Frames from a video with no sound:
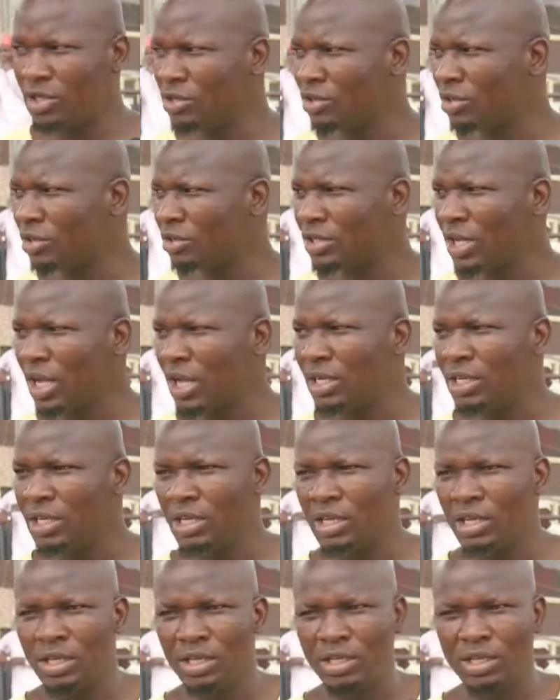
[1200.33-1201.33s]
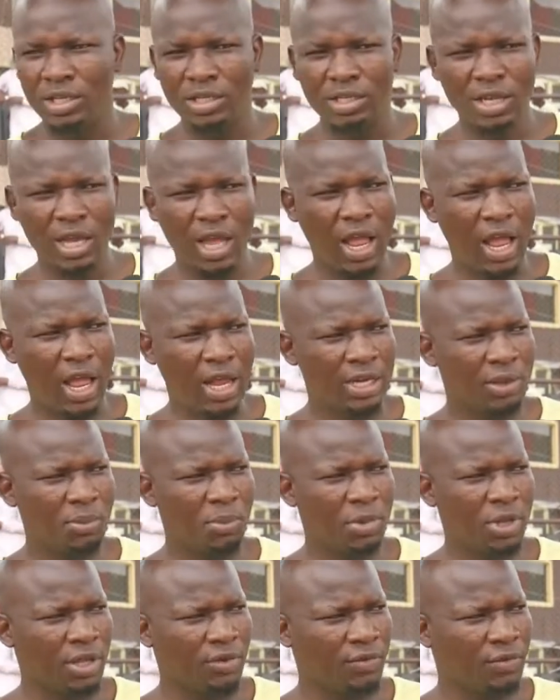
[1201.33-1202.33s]
you understand. Yeah, I
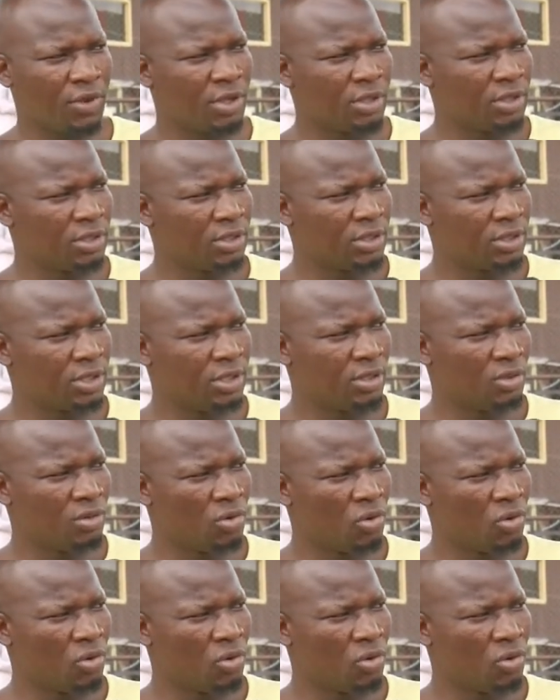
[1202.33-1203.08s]
didn't believe in,